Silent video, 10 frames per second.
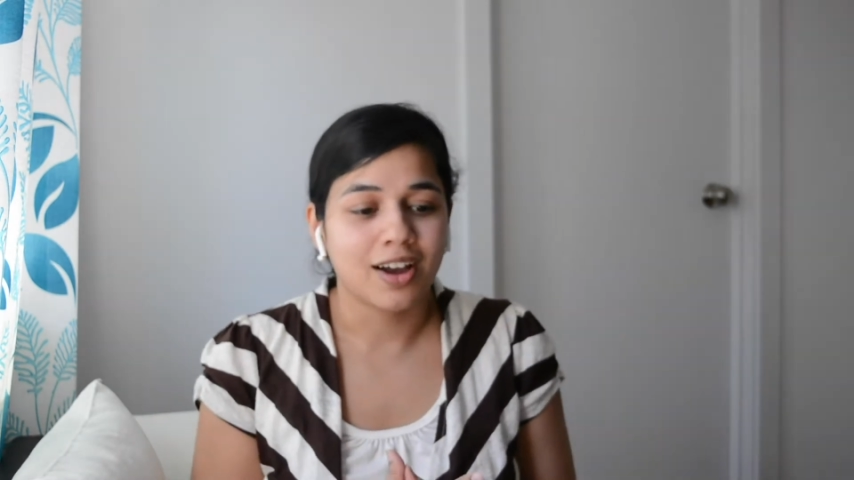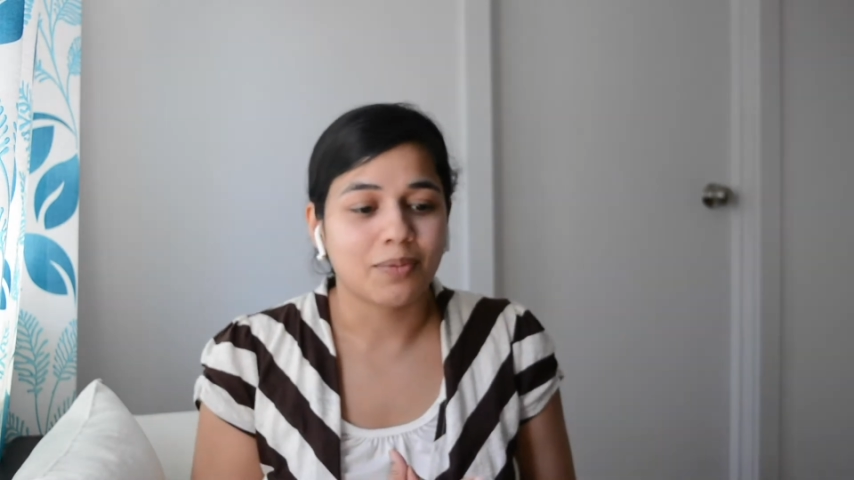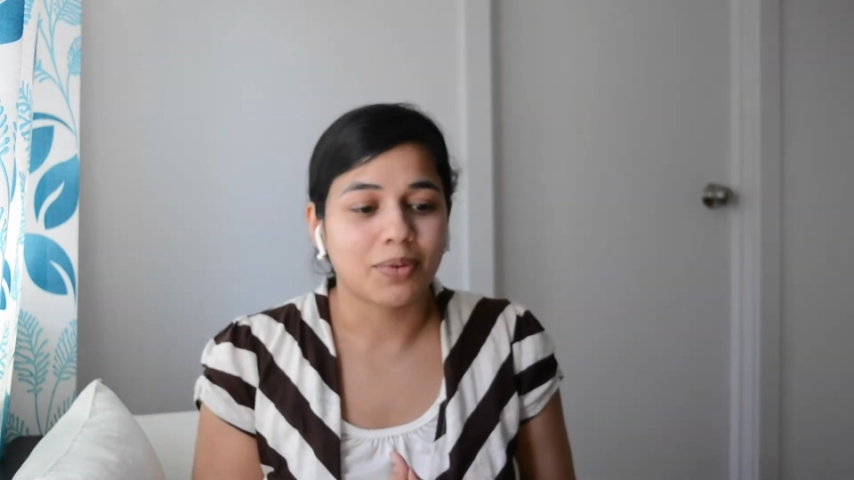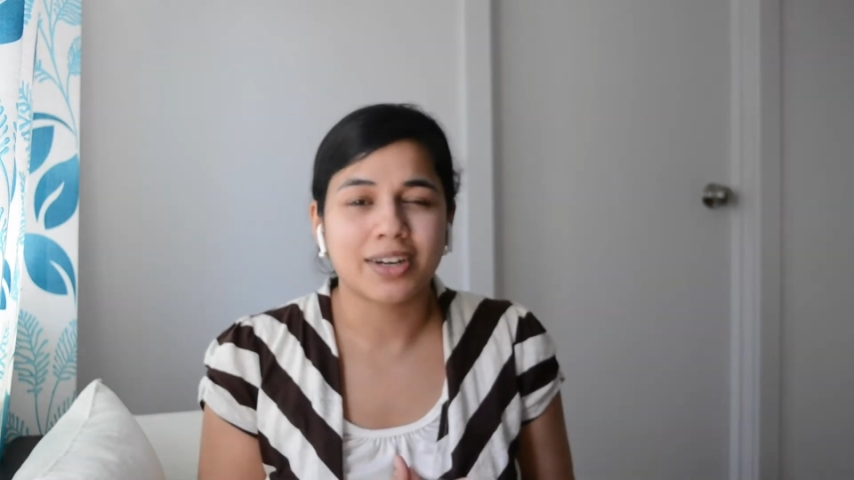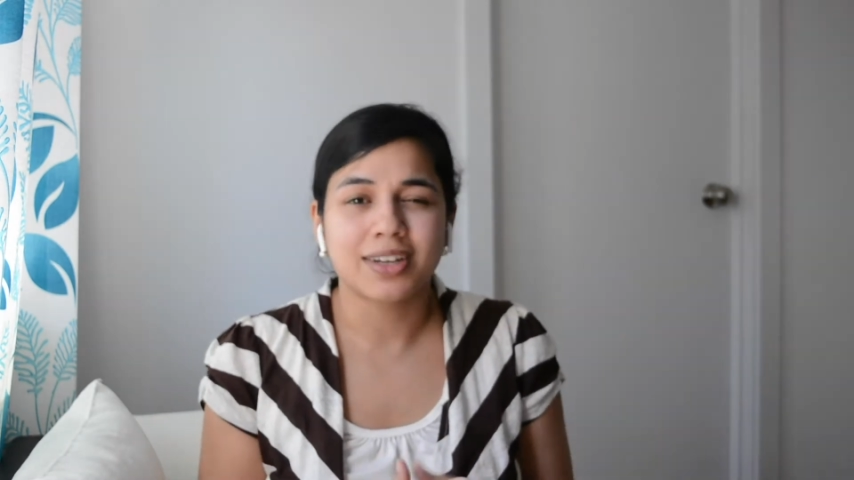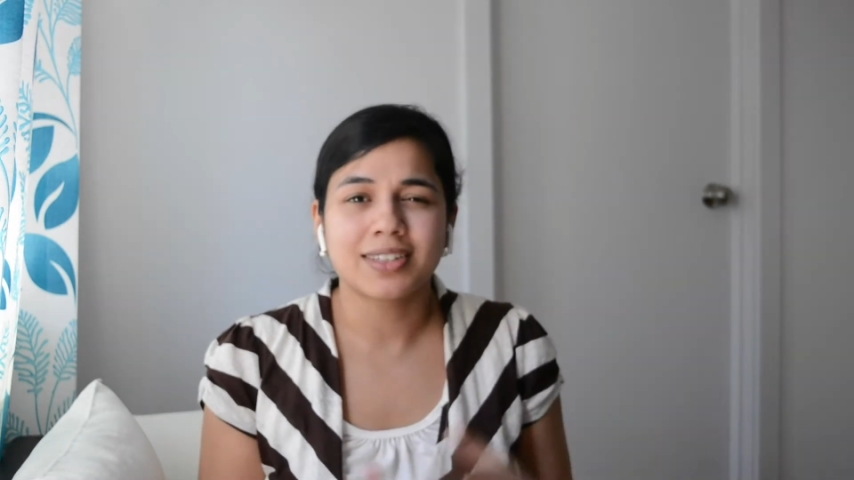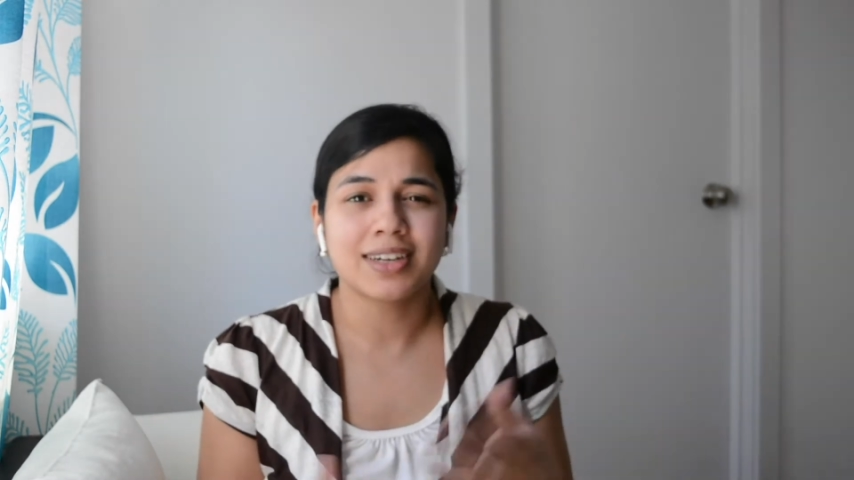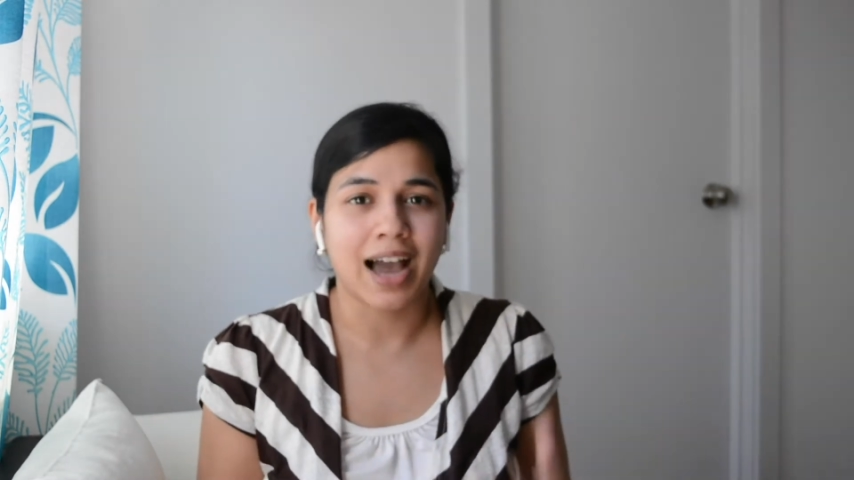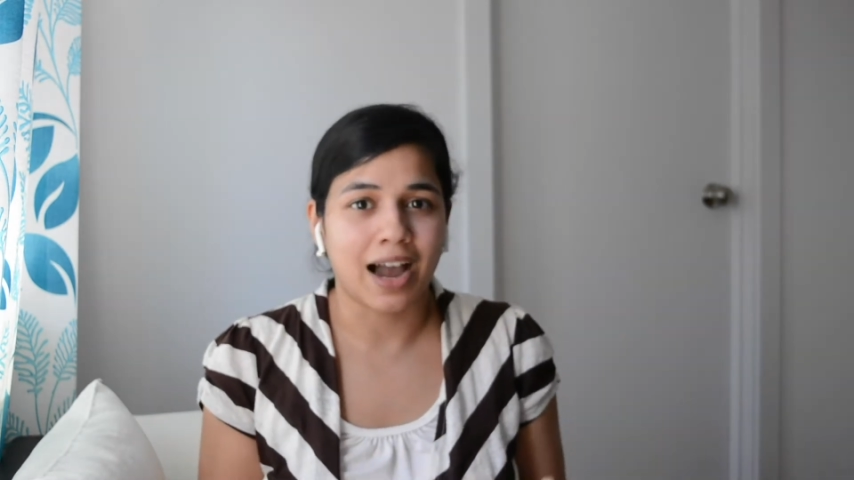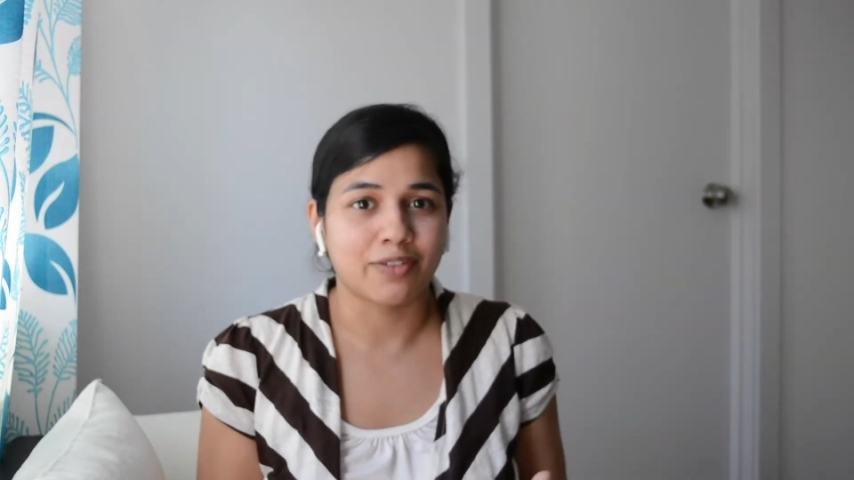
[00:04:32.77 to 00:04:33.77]
but it doesn't
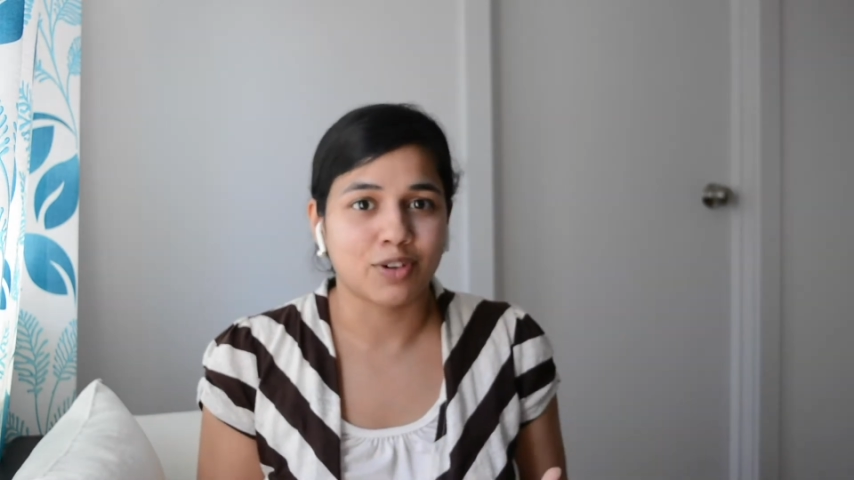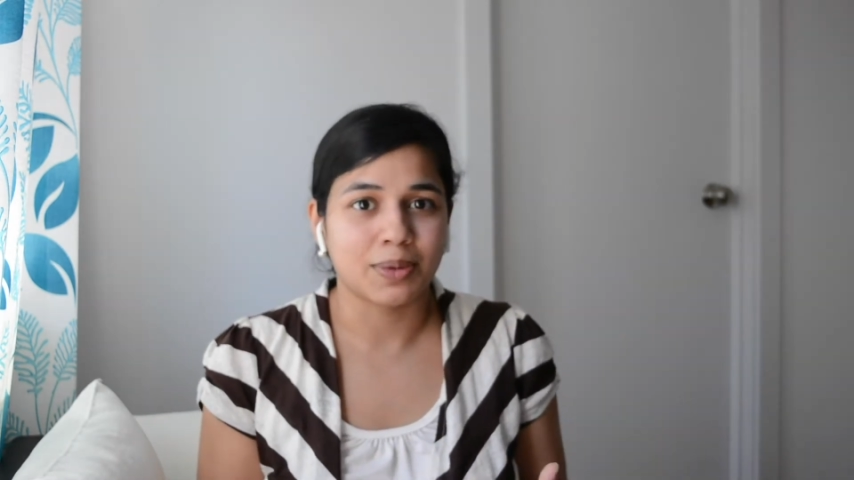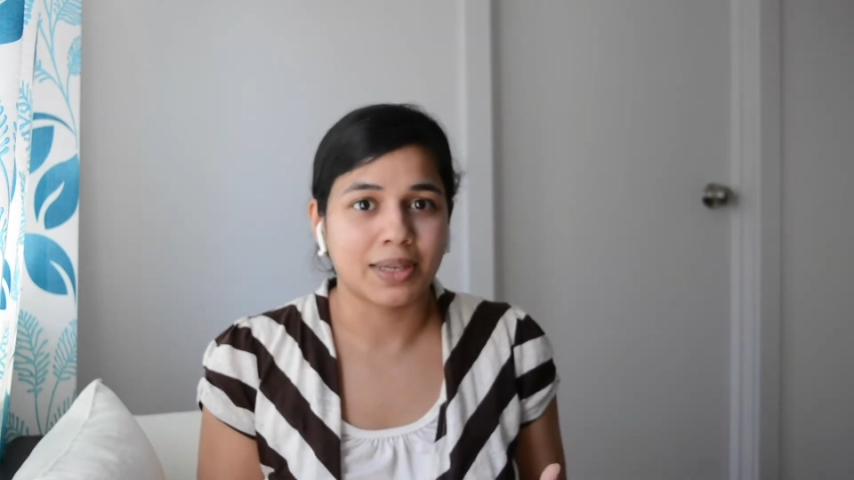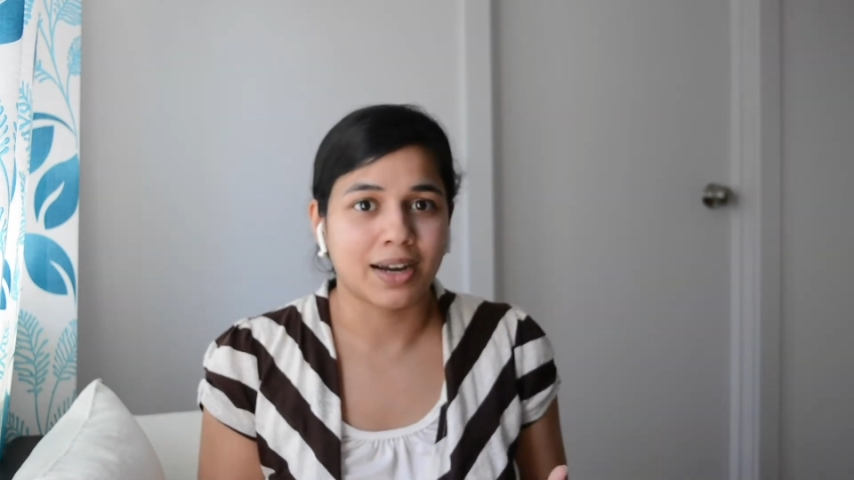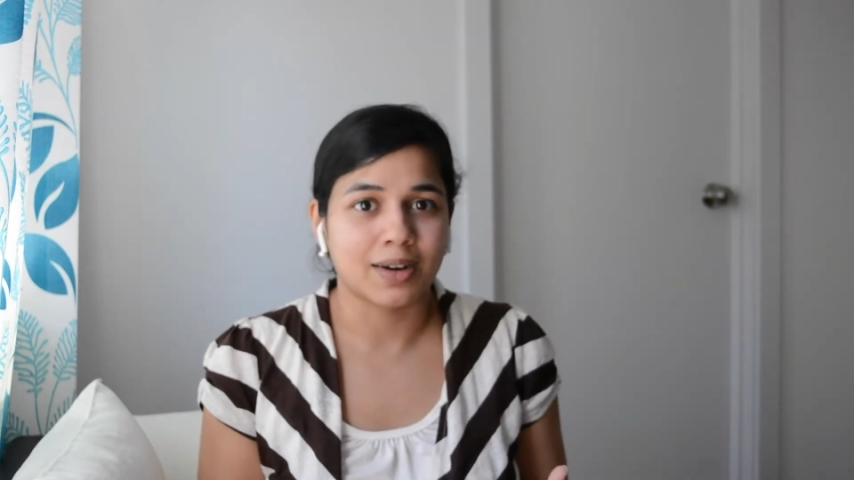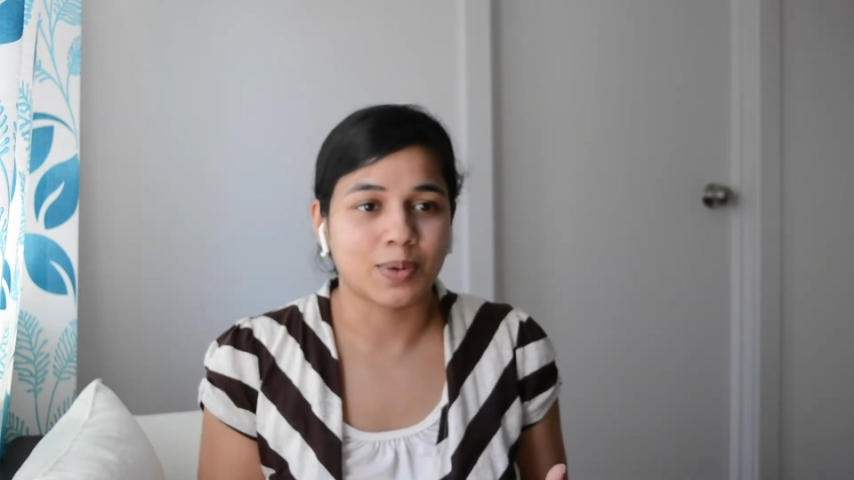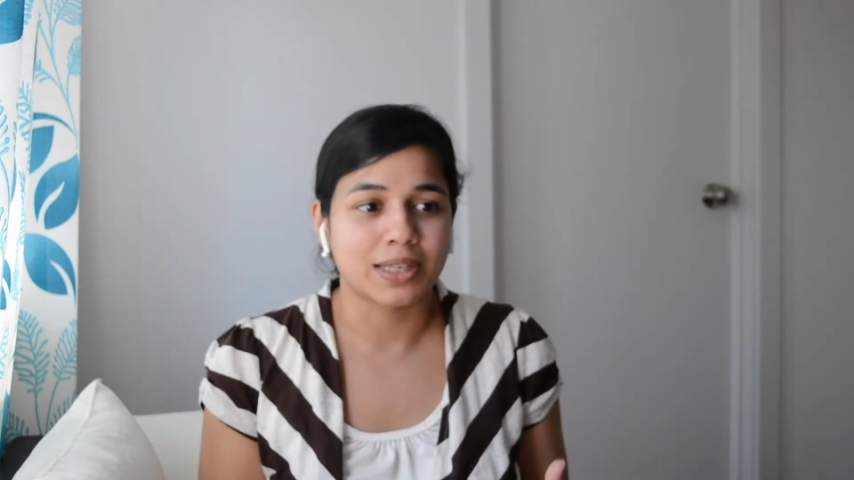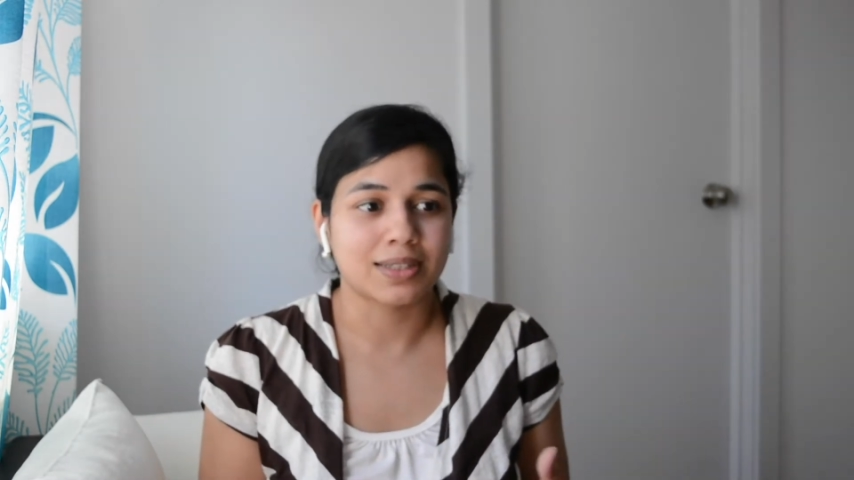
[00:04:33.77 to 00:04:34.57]
have to be that way.